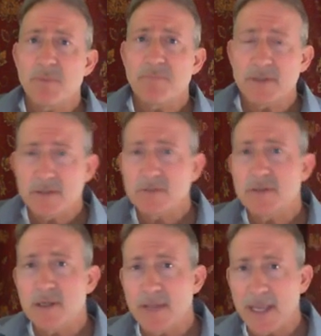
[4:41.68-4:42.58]
put
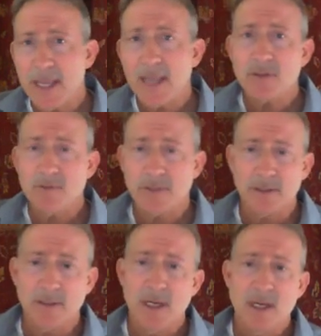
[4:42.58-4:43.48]
Susie on the hamster
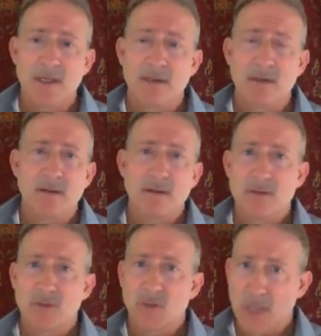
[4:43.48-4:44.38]
wheel,
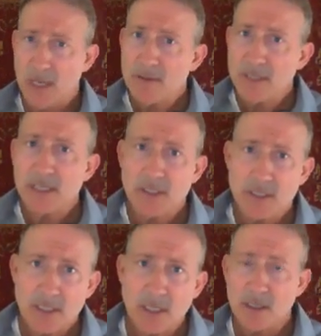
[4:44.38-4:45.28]
guaranteed
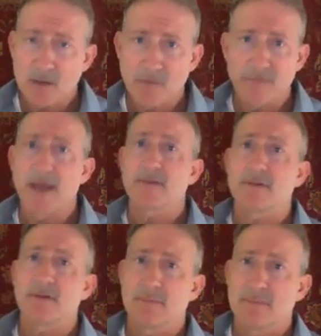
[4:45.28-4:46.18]
she's going to go
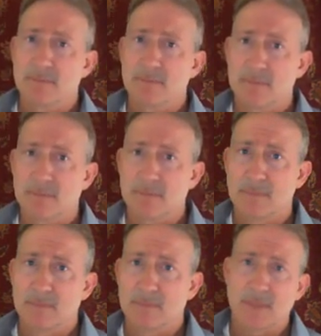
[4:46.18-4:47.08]
faster.
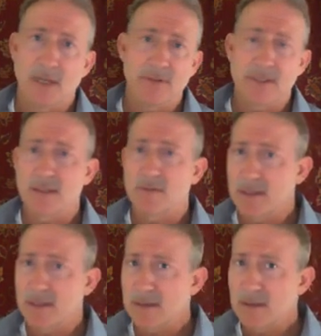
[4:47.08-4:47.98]
Now, is that the
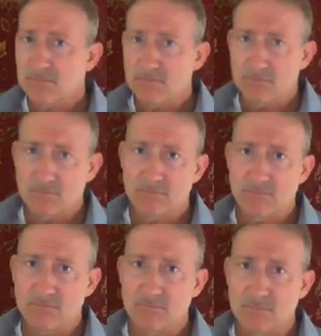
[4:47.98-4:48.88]
right thing?
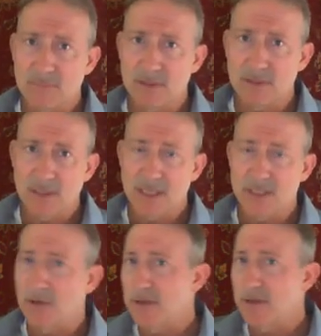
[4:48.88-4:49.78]
Is
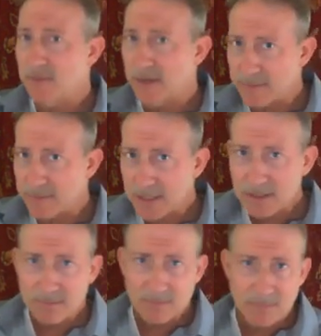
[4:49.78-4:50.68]
she going in the right direction?